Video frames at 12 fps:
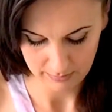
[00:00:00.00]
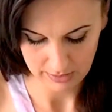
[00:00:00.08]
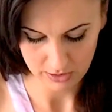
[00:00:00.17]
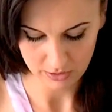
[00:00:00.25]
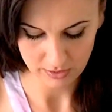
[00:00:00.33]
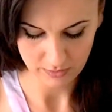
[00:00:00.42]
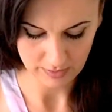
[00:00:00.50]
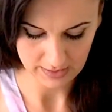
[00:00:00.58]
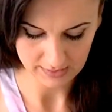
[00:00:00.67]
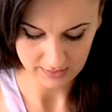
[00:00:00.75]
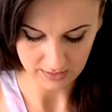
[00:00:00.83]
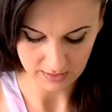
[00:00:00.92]
make sure it's
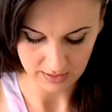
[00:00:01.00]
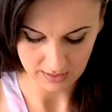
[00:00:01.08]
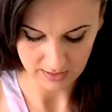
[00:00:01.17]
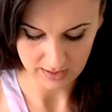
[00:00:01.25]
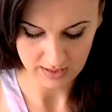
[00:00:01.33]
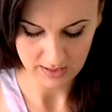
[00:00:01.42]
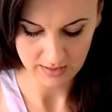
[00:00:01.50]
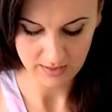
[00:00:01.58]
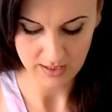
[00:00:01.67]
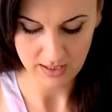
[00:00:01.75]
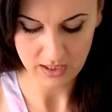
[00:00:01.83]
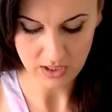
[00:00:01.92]
really stuck in there, and
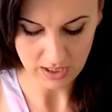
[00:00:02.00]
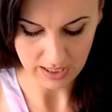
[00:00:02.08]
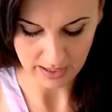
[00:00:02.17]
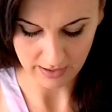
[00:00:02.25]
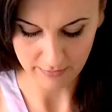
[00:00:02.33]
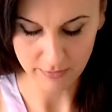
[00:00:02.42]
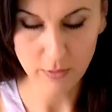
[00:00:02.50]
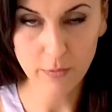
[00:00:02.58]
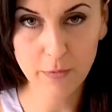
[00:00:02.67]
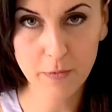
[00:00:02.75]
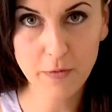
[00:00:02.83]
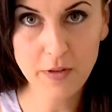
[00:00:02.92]
there you have your
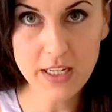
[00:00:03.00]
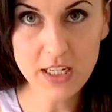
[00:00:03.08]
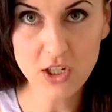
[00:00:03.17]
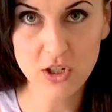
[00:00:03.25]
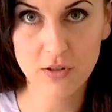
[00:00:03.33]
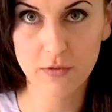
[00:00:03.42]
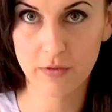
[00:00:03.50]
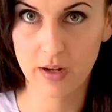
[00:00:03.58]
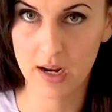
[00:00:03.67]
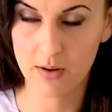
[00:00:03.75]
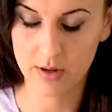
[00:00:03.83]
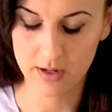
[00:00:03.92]
finished
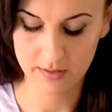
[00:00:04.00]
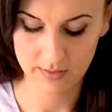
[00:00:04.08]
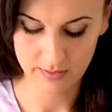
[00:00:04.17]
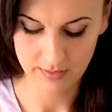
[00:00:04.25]
flower.